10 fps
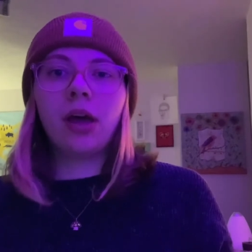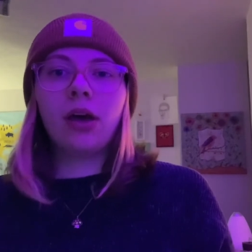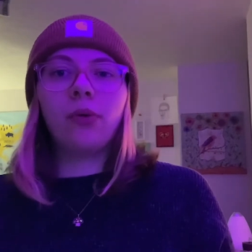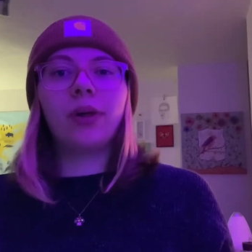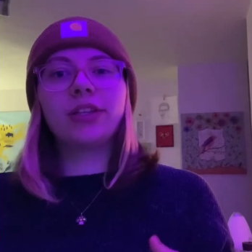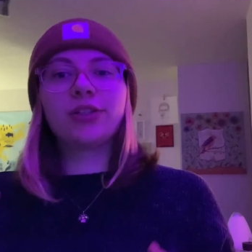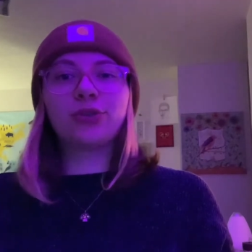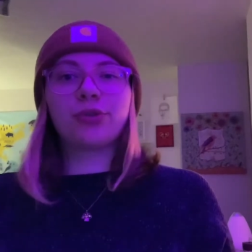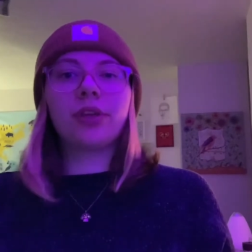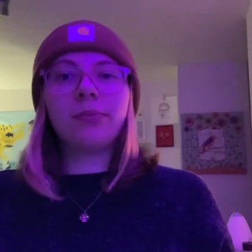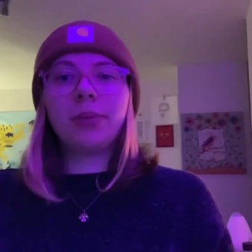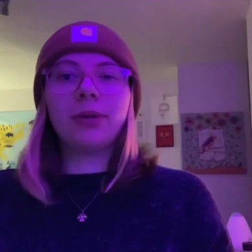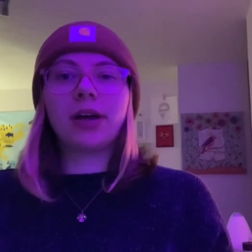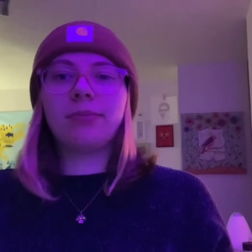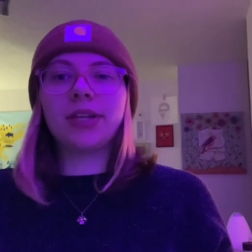While it's true that people
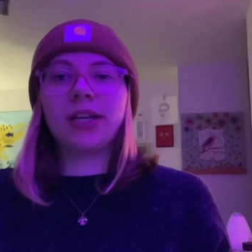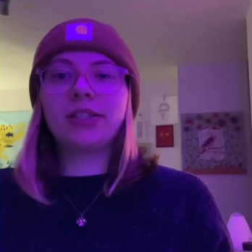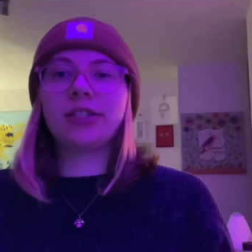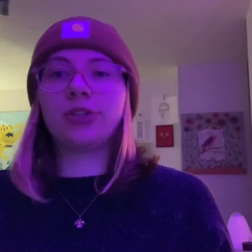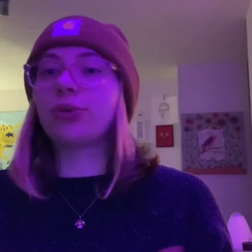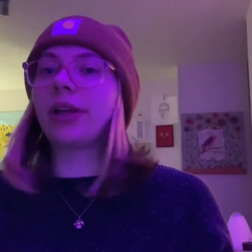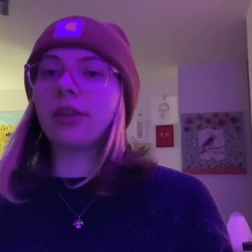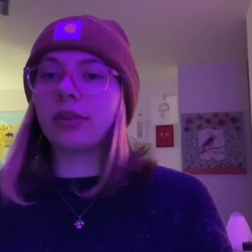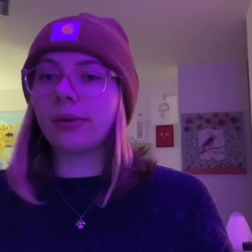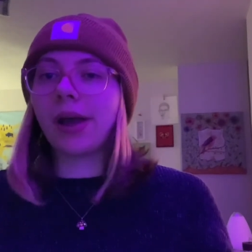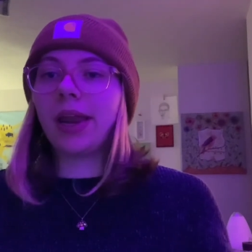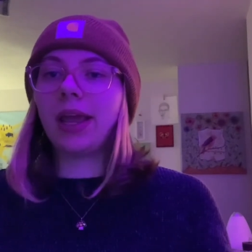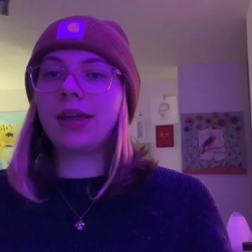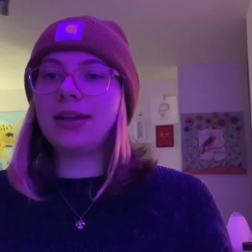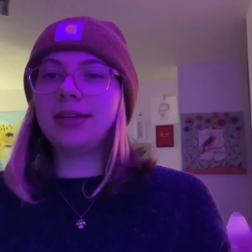come to us to strengthen their
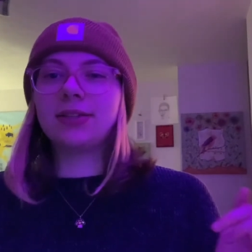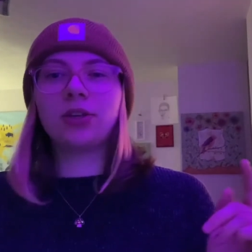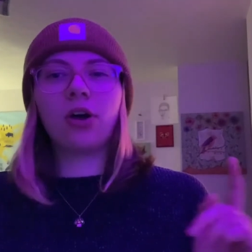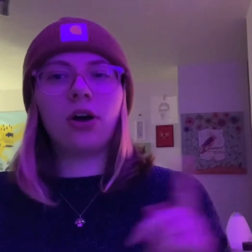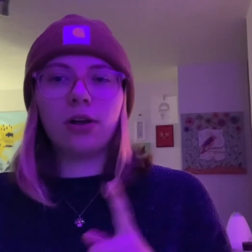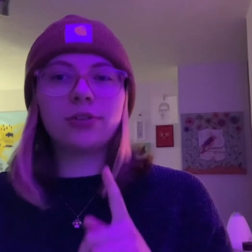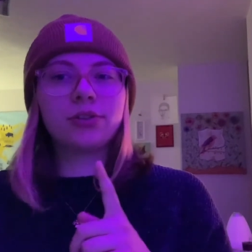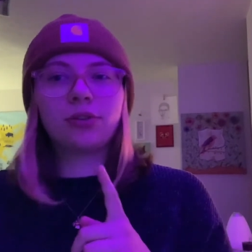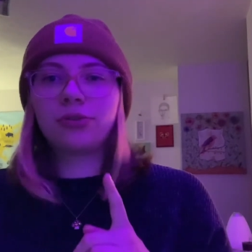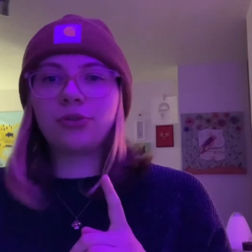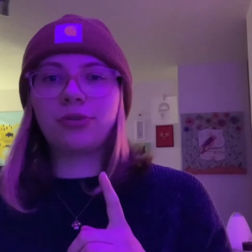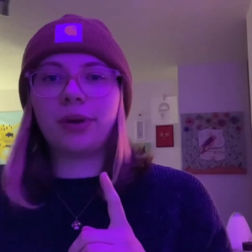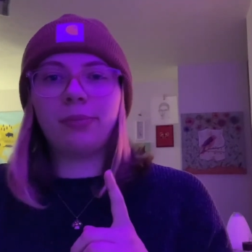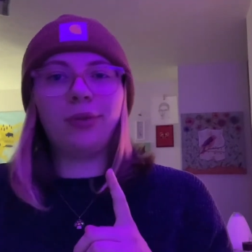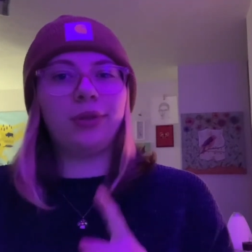writing, it's also true
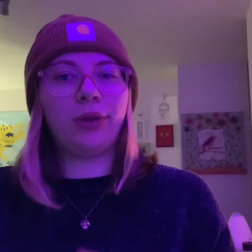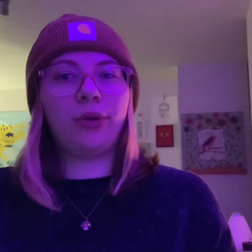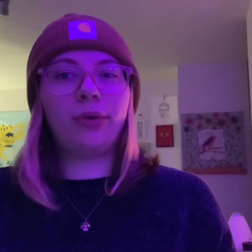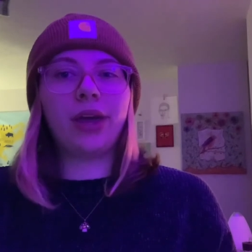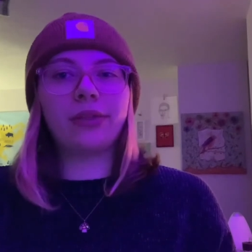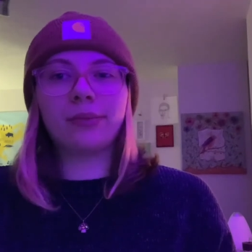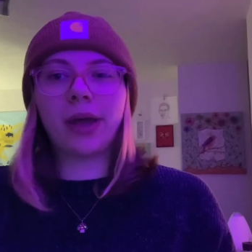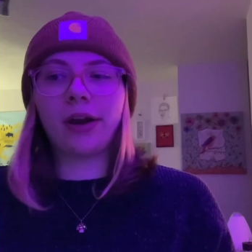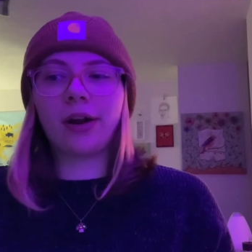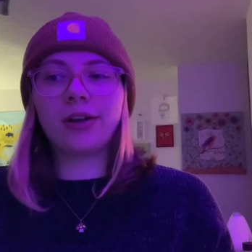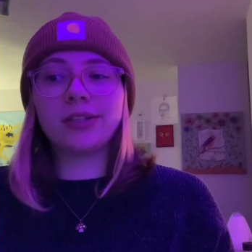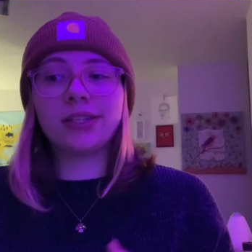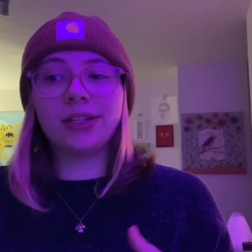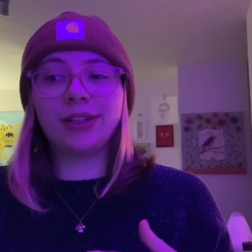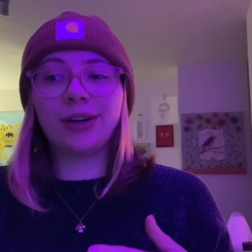that both you and the writer are
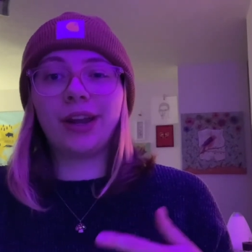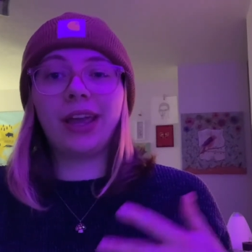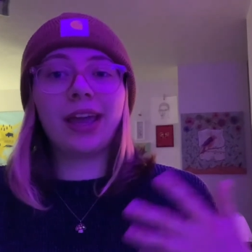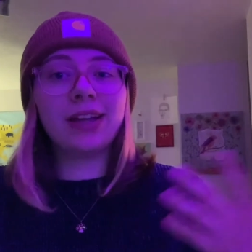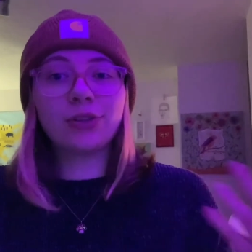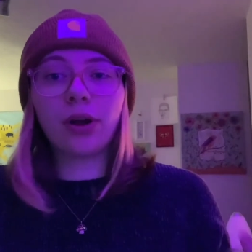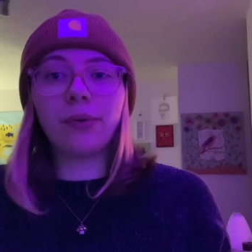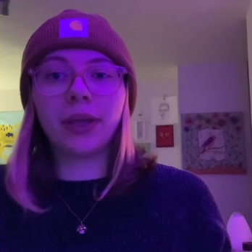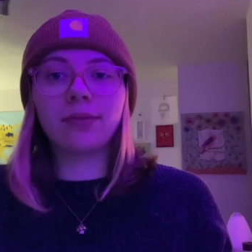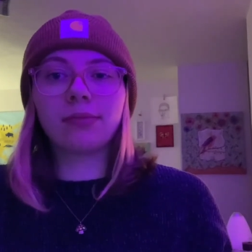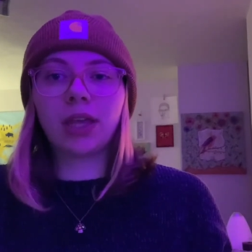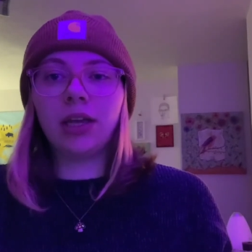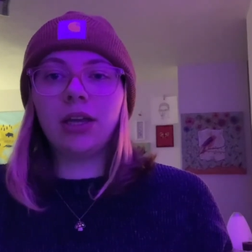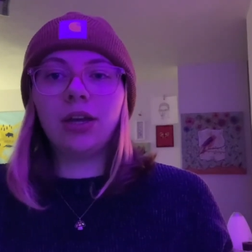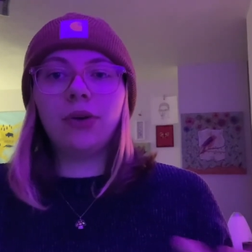still learning and growing.
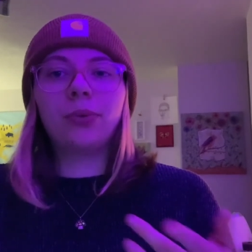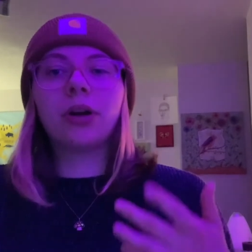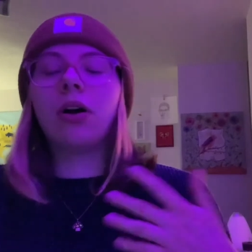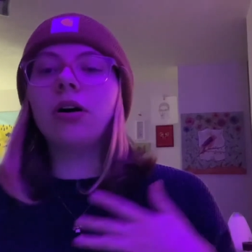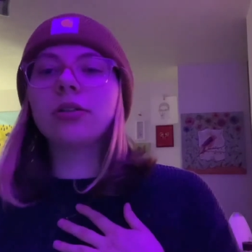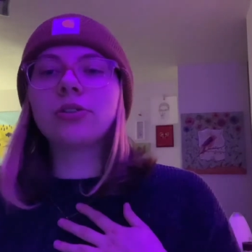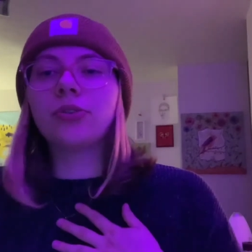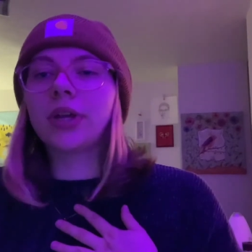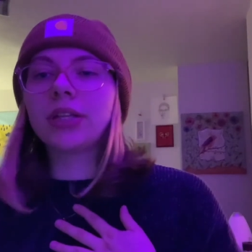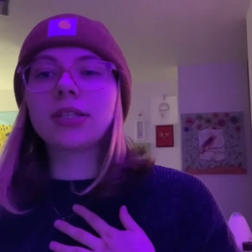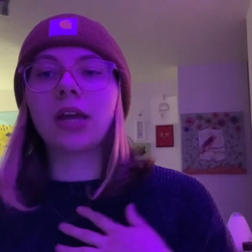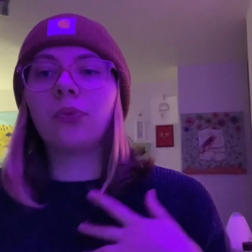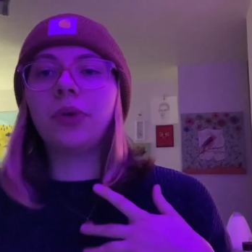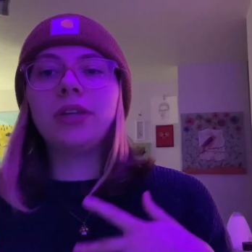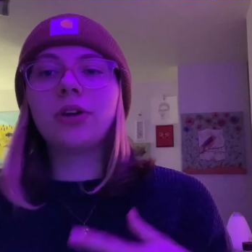We're all students,
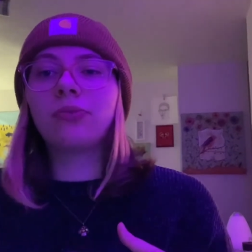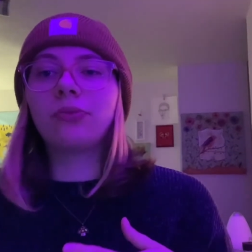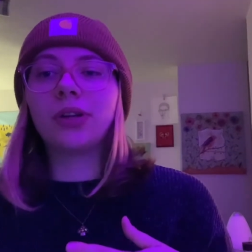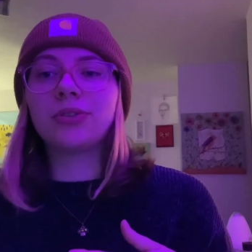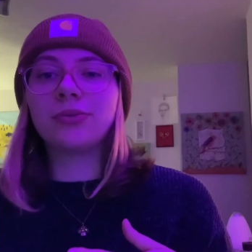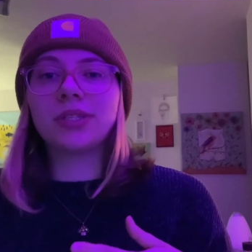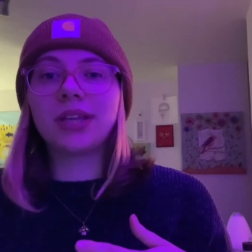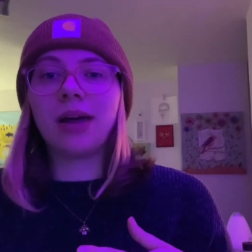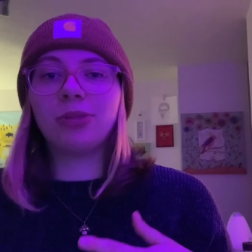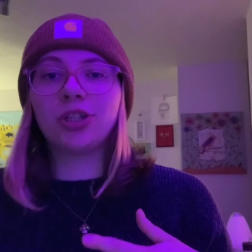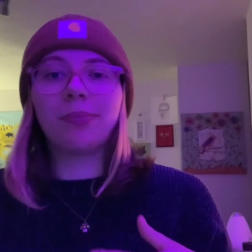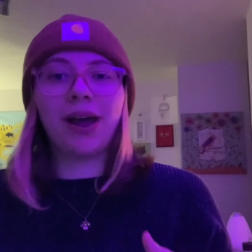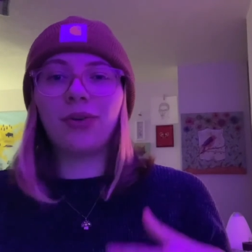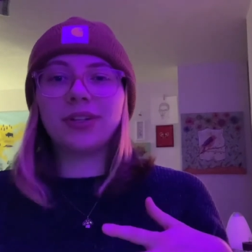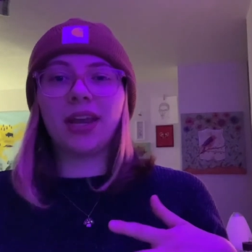and we don't want to establish a
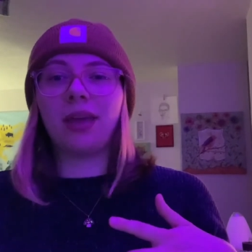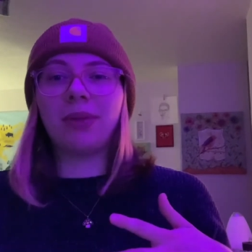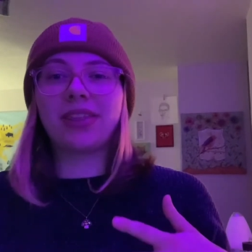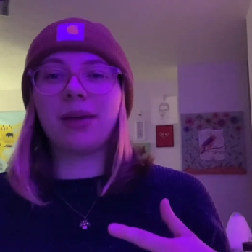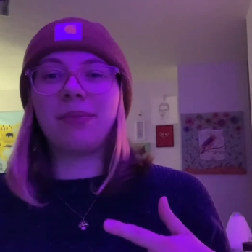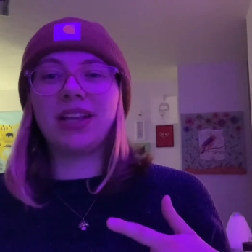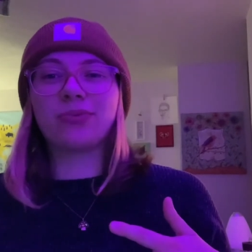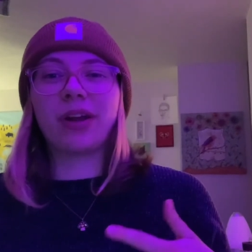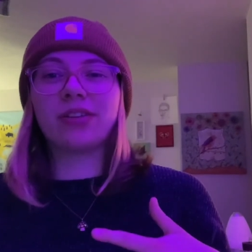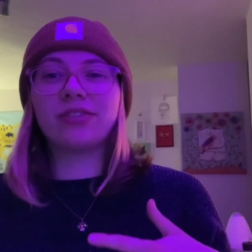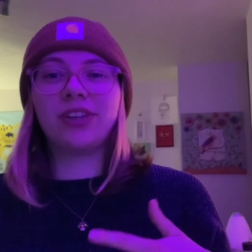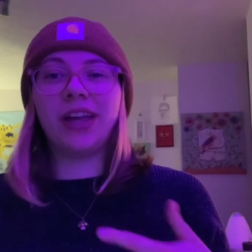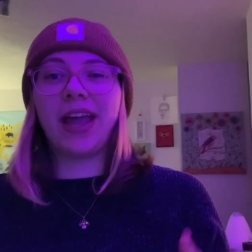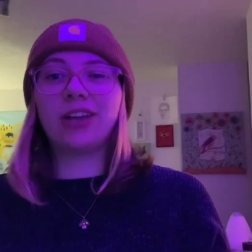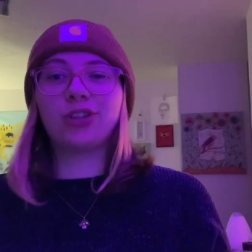power dynamic that makes writers feel
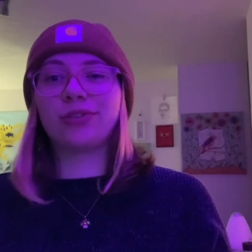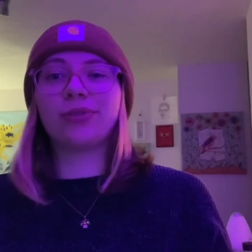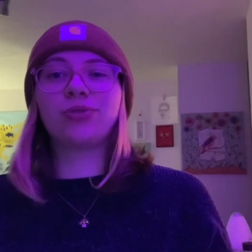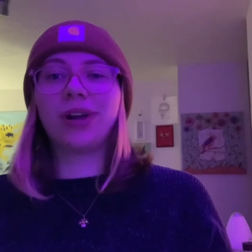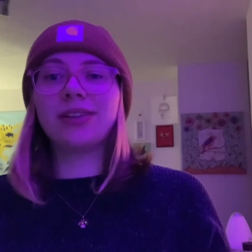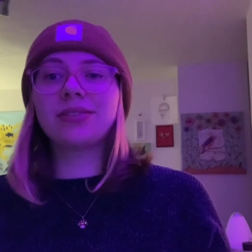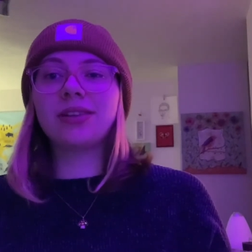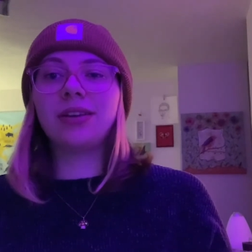anxious or stressed.